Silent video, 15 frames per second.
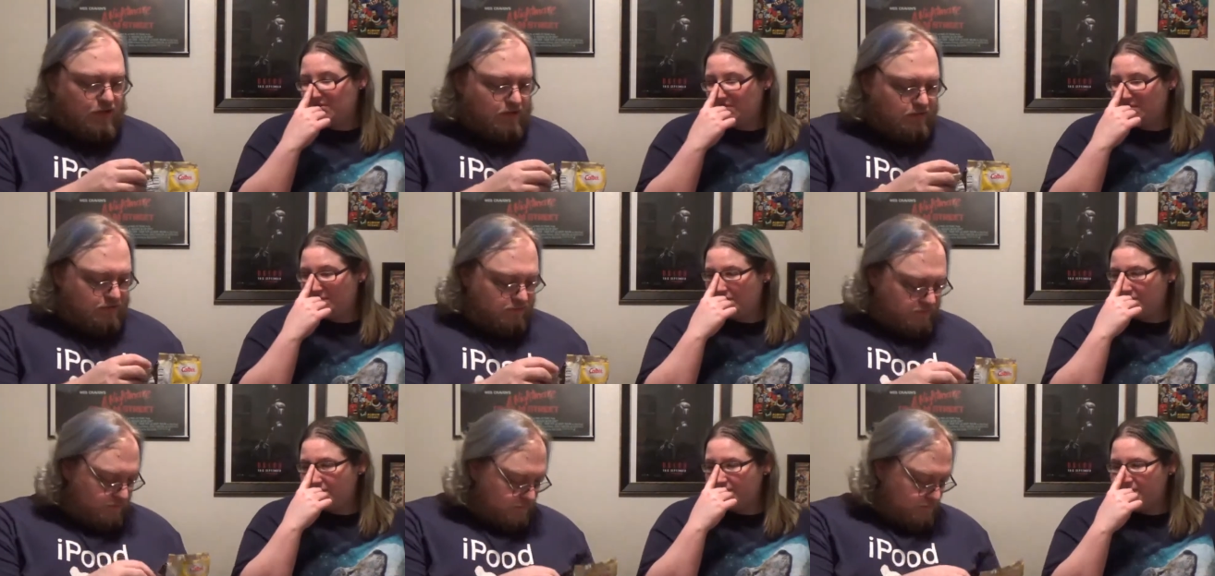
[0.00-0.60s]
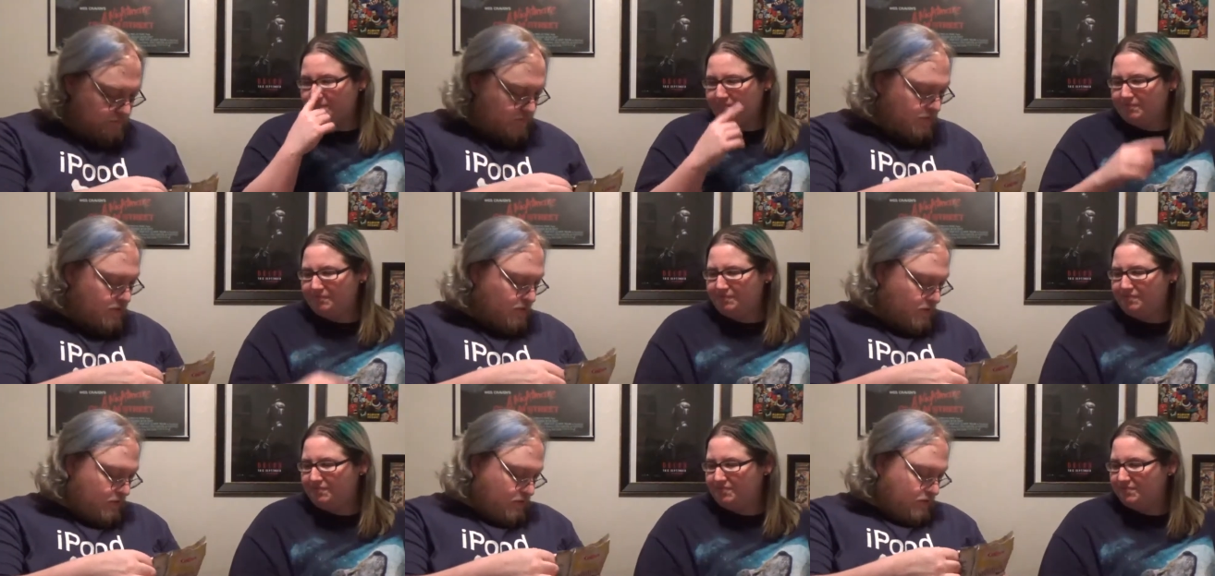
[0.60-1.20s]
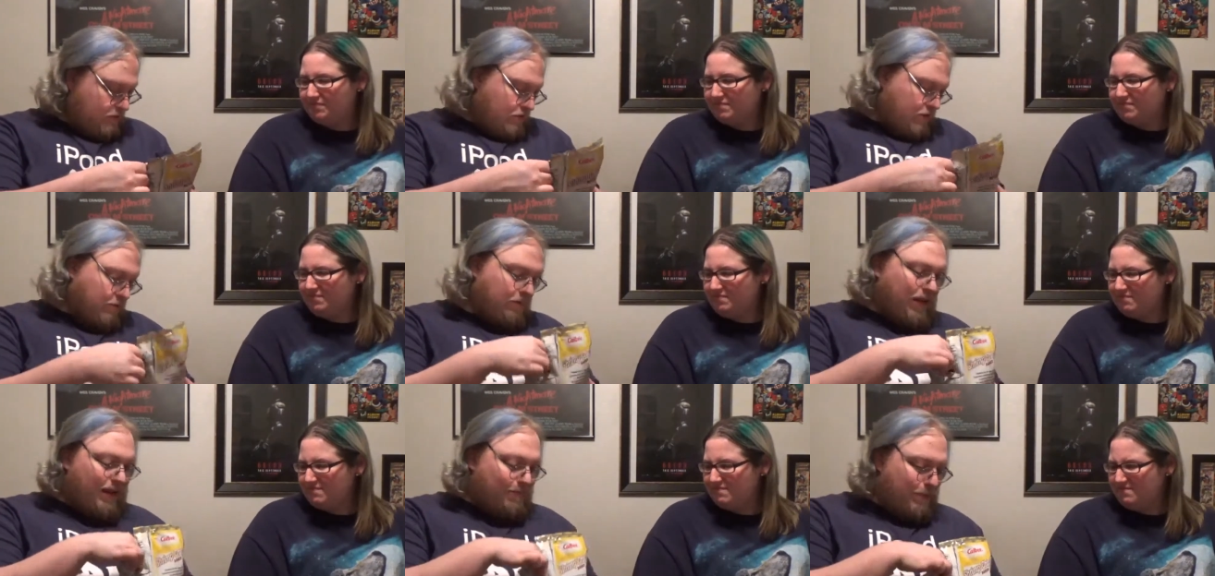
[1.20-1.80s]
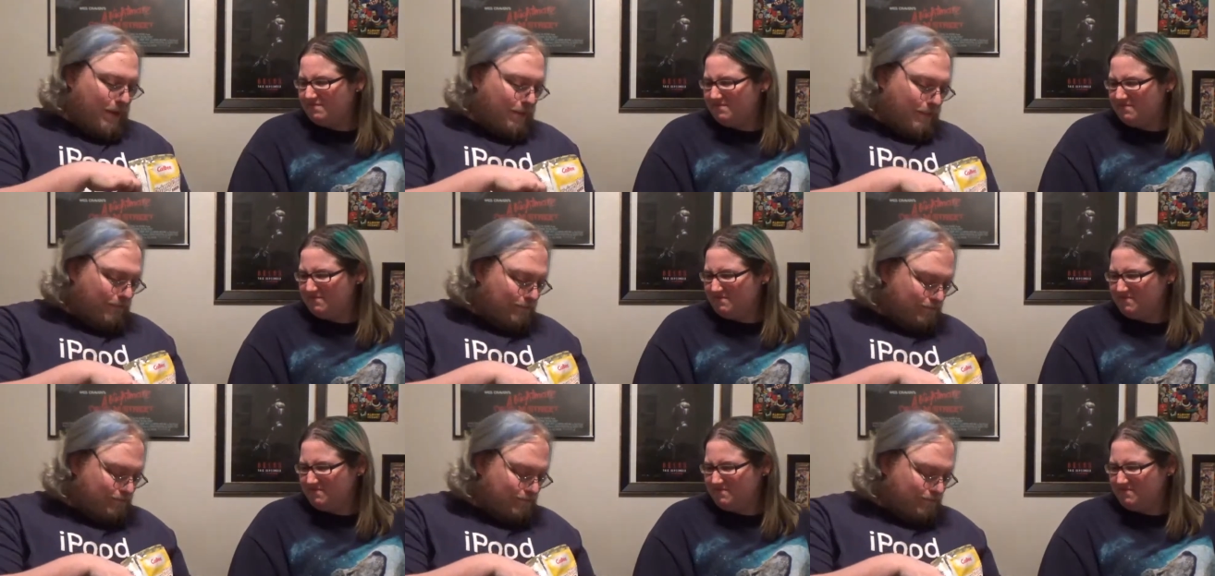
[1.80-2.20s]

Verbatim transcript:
Speaker 1: and, and black pepper